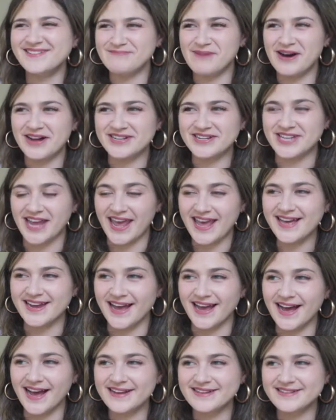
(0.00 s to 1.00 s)

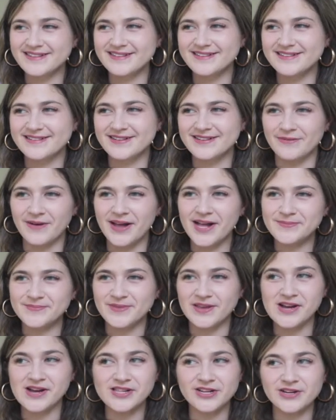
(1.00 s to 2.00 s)
Montana.
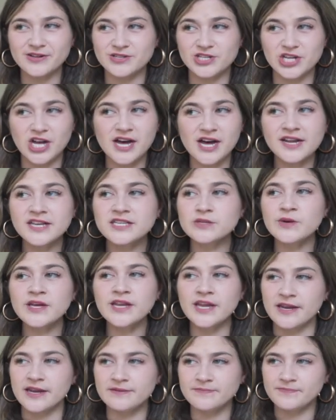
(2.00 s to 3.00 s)
Well, y'all are... Johnny's
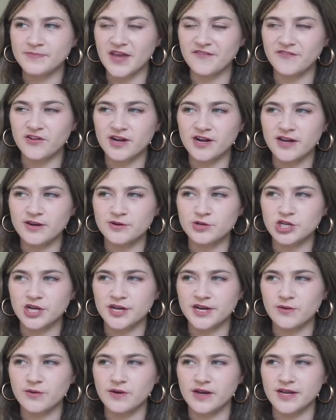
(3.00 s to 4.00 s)
winning. I forgot who
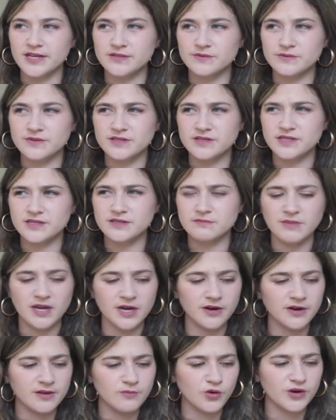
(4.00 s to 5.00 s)
Johnny was. Is this
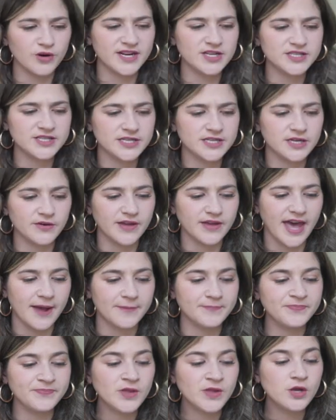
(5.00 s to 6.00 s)
Mary Moore Nelson?
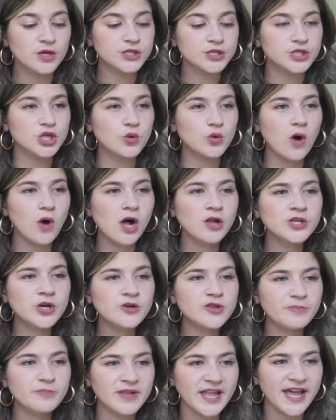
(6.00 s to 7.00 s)
Okay. So you all
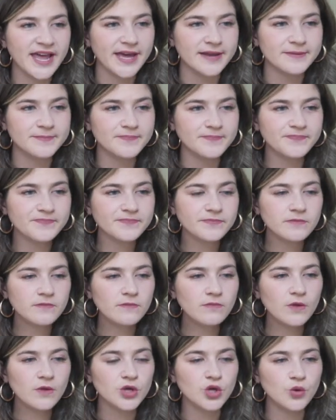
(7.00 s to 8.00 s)
know the plan.
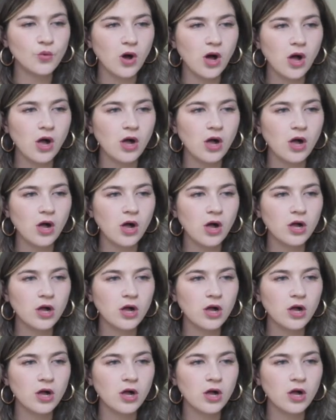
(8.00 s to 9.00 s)
You all
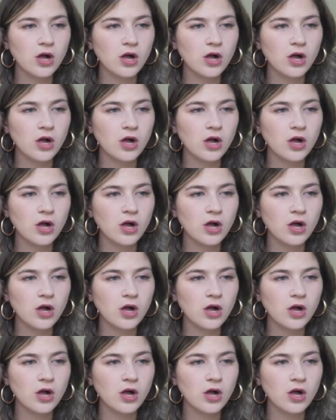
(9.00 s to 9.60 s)
know the plan.